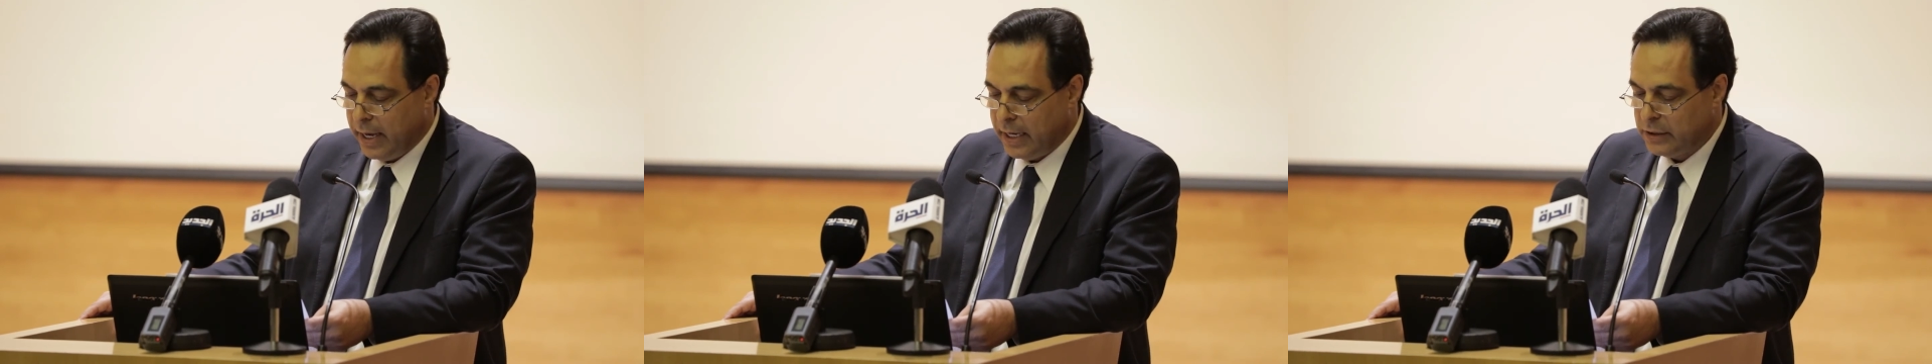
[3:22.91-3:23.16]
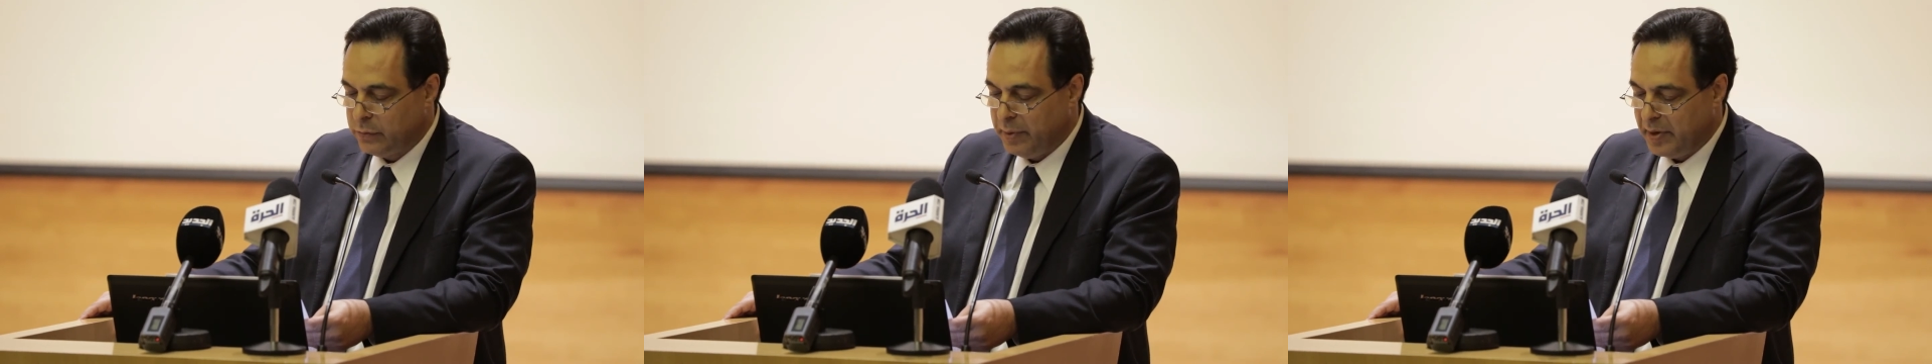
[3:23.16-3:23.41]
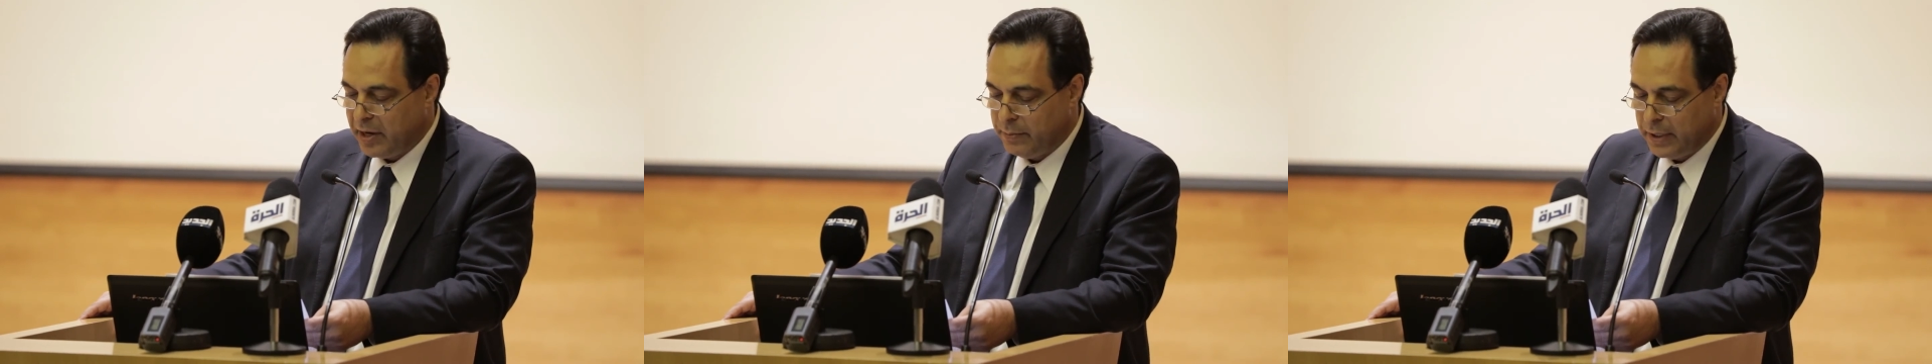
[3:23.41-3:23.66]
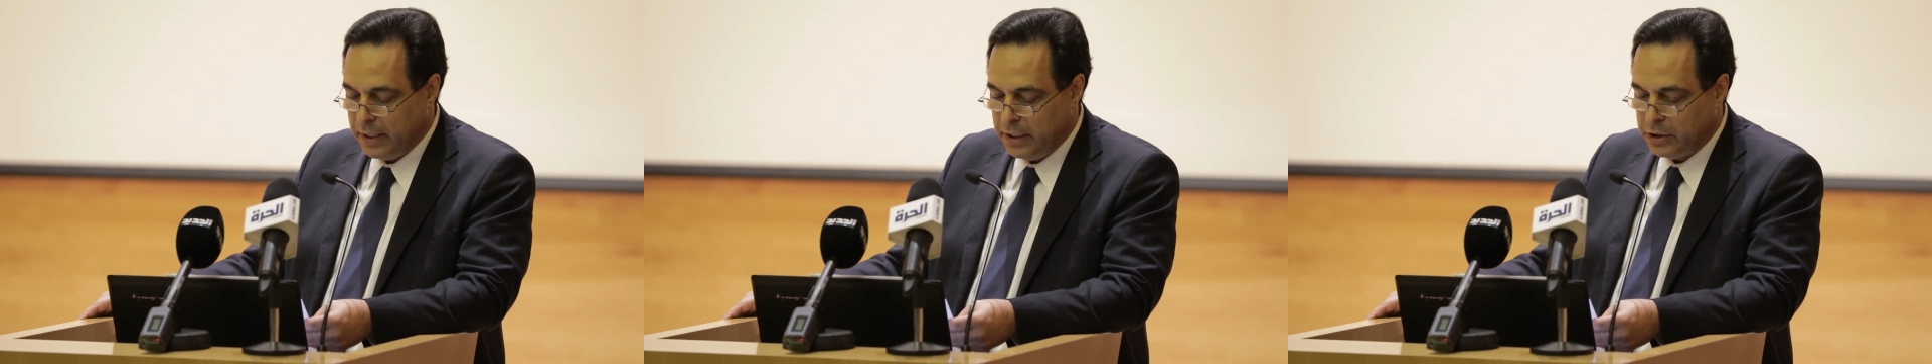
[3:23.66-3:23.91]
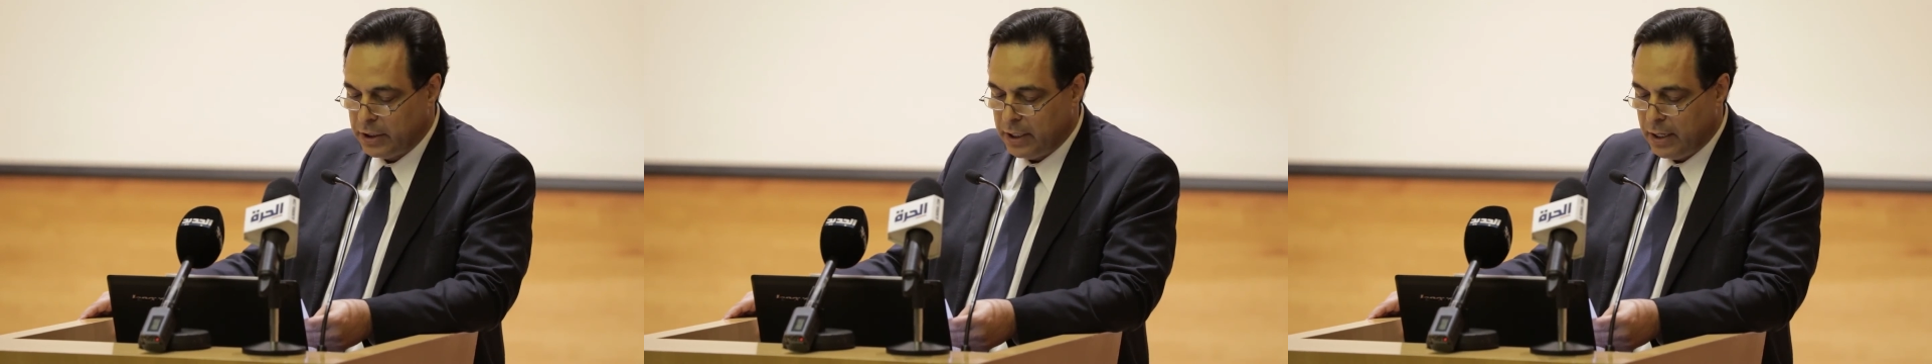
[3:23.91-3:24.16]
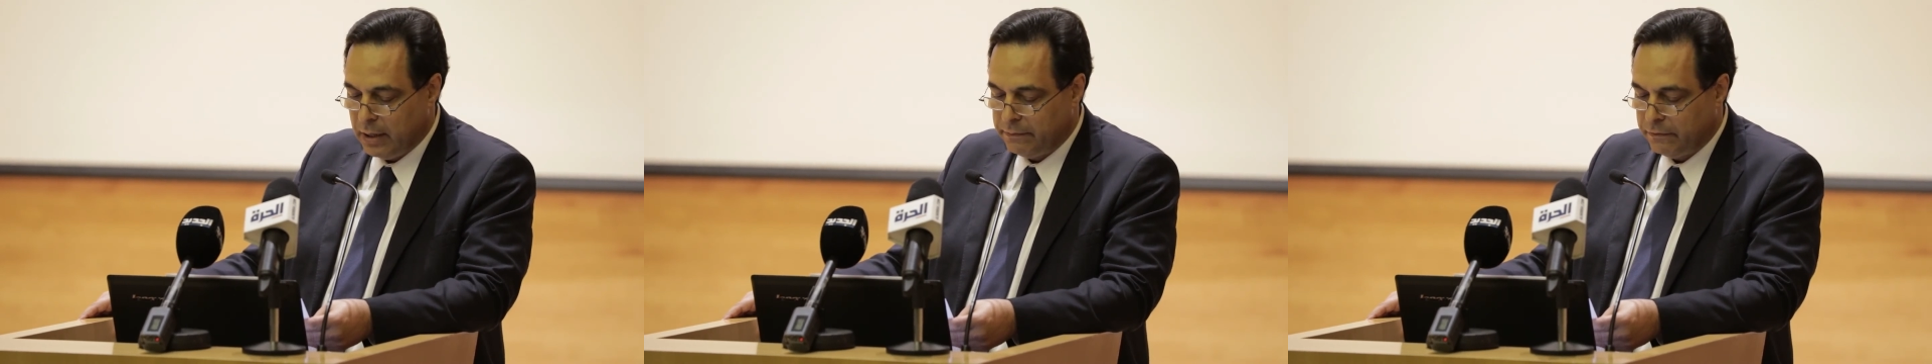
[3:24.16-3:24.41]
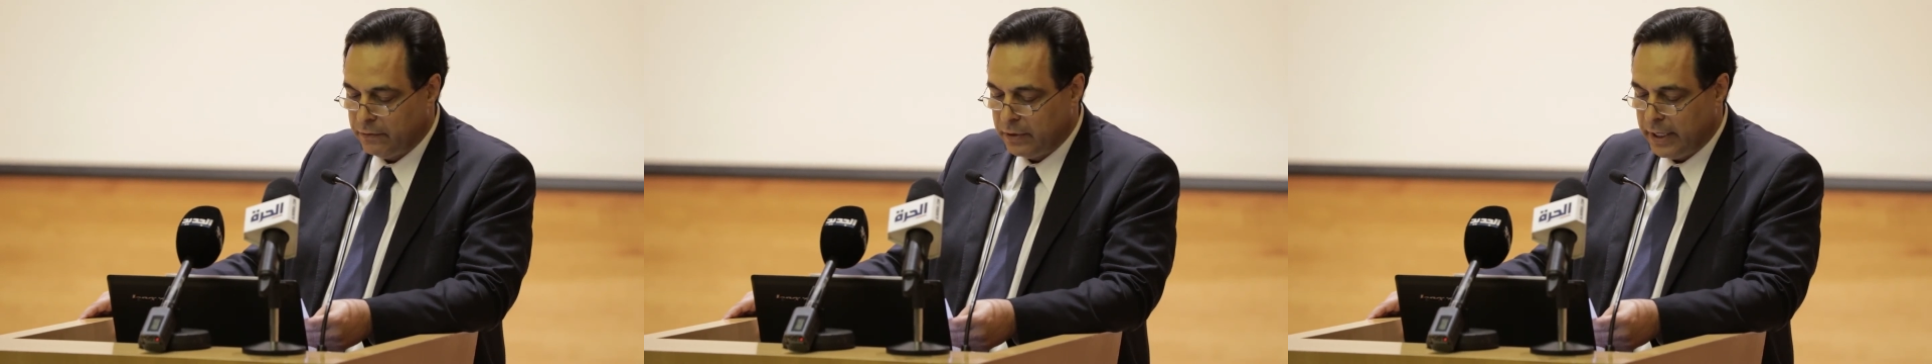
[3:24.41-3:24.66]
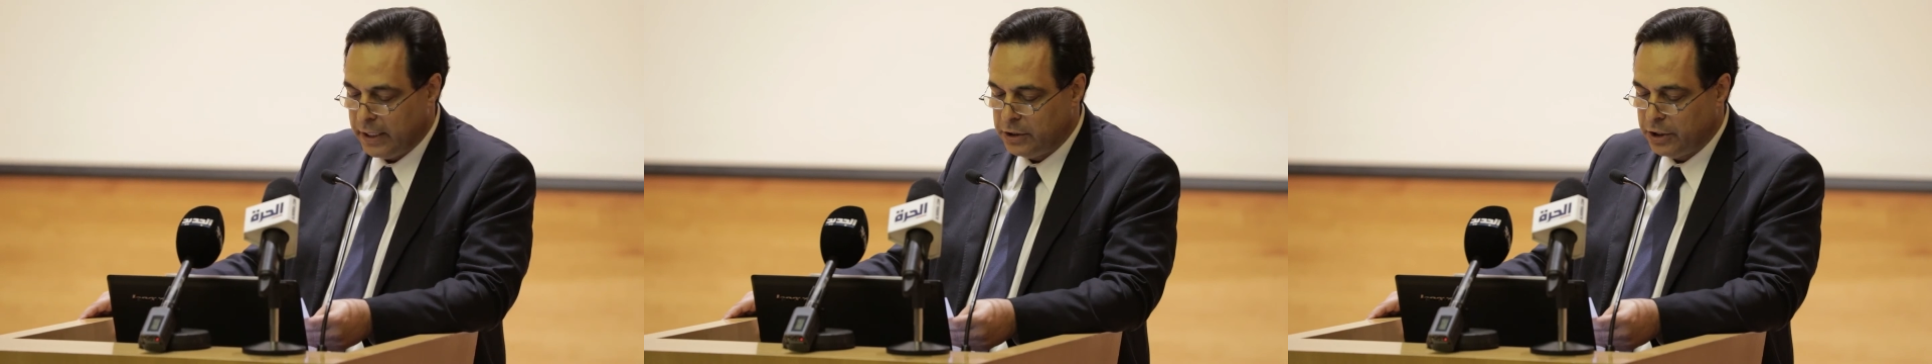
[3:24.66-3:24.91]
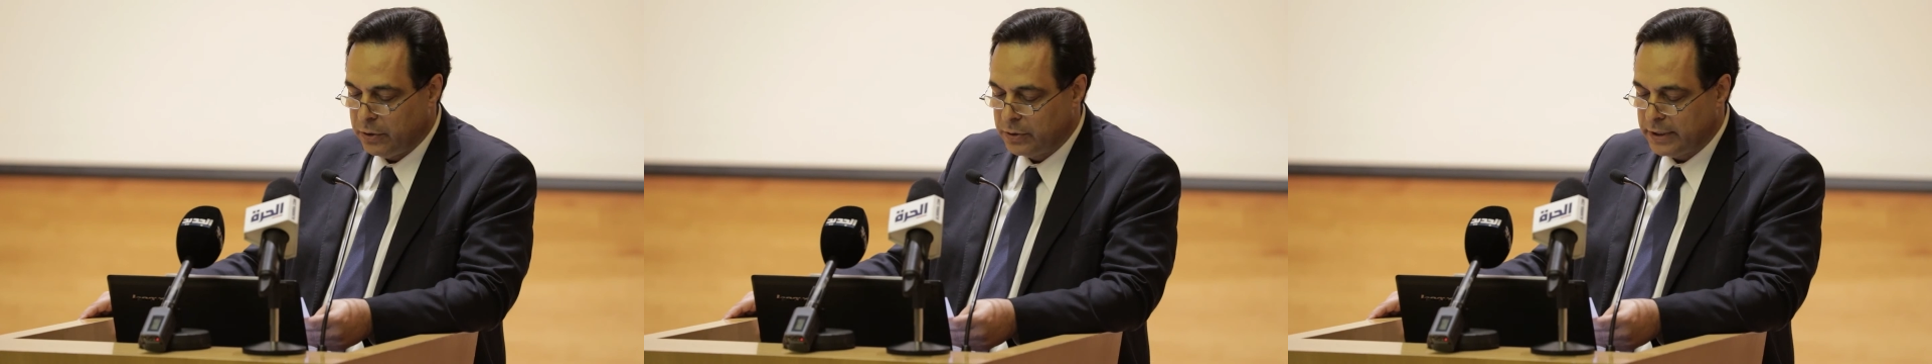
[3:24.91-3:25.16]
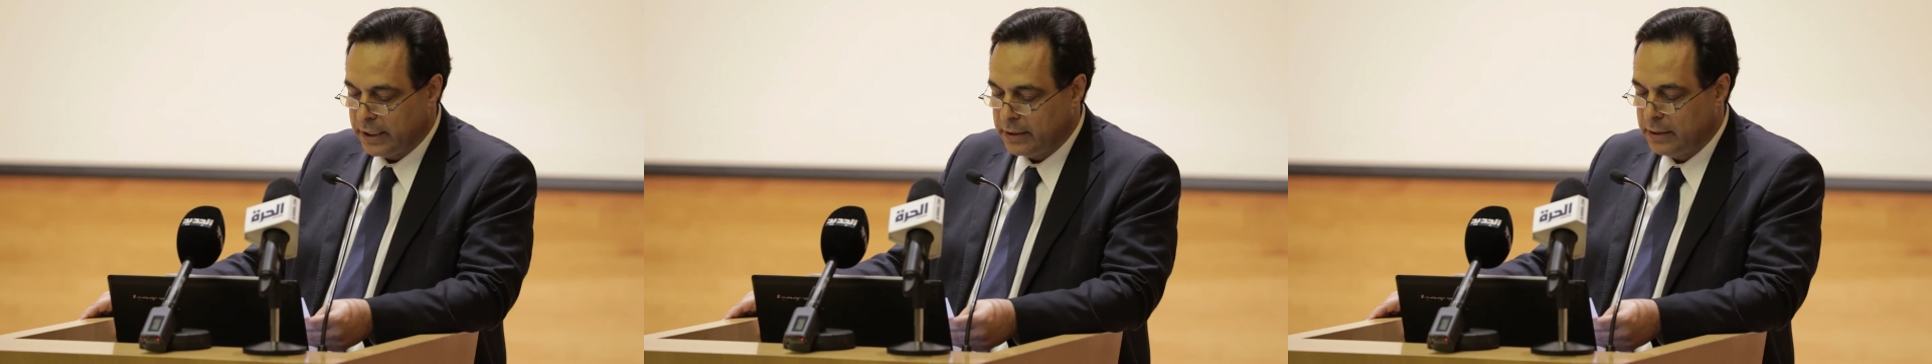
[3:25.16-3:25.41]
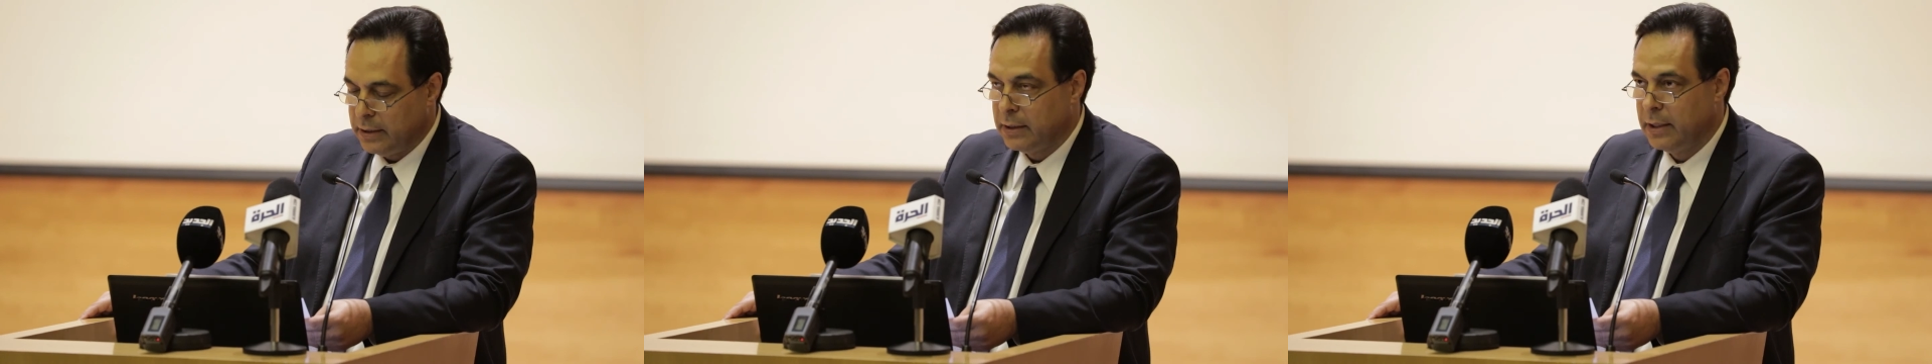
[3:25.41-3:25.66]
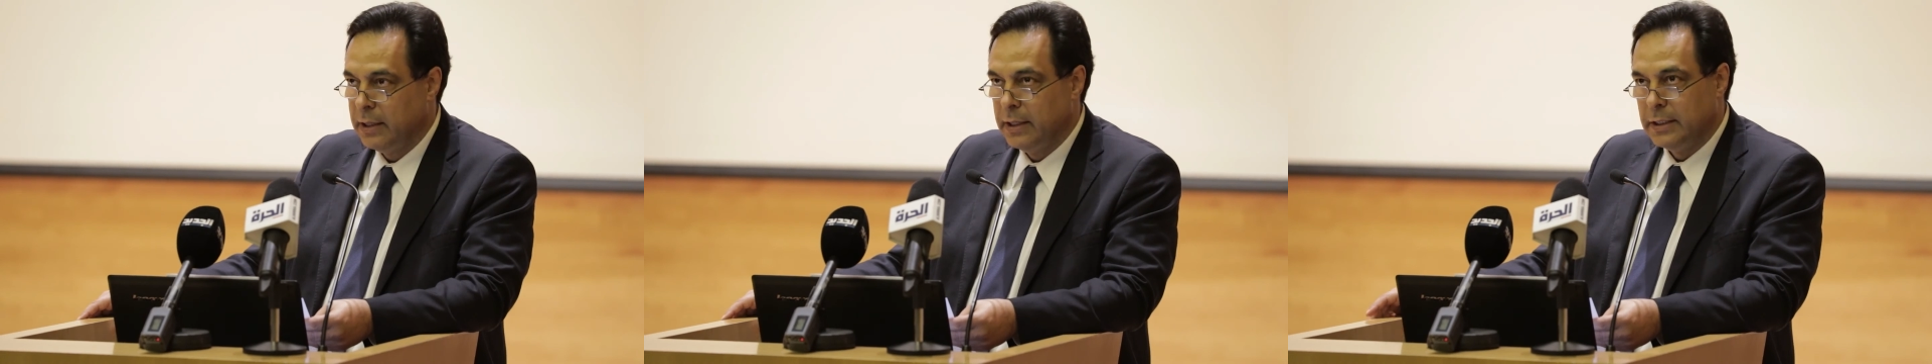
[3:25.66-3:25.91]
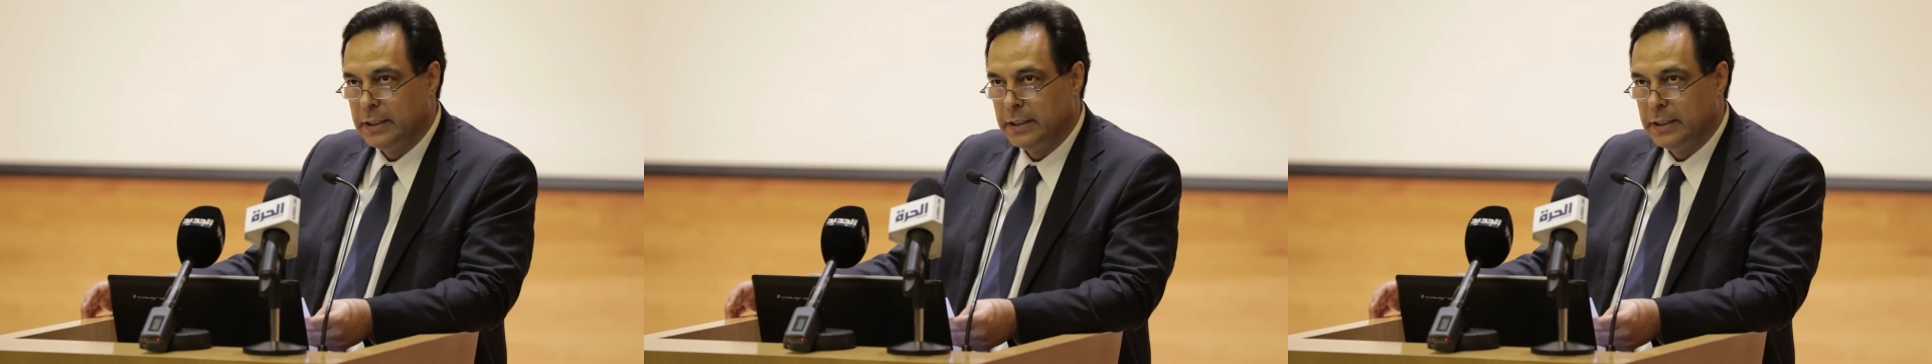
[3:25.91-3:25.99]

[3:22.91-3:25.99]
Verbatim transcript: as we become the regional hub for the NGO sector